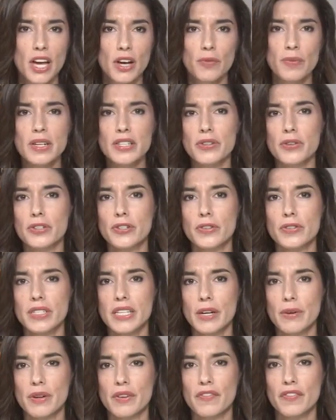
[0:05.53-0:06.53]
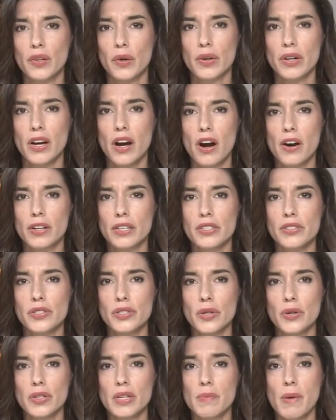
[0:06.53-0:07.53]
Researchers here in Florida are
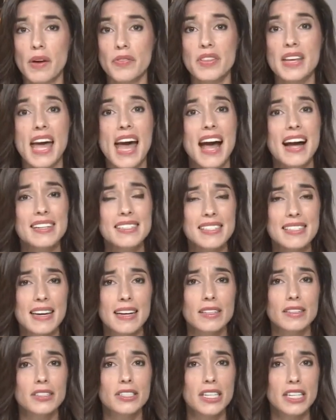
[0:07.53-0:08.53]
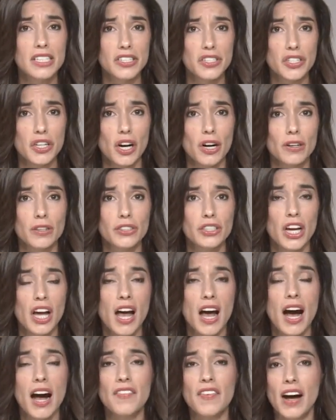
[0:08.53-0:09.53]
concerned about the accidental discharge
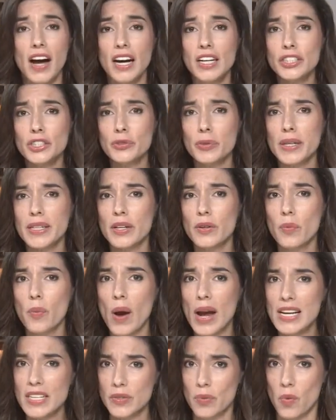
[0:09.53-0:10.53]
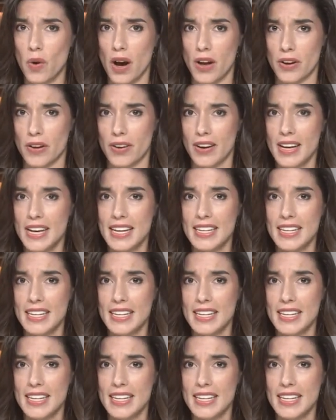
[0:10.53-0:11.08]
of untreated wastewater.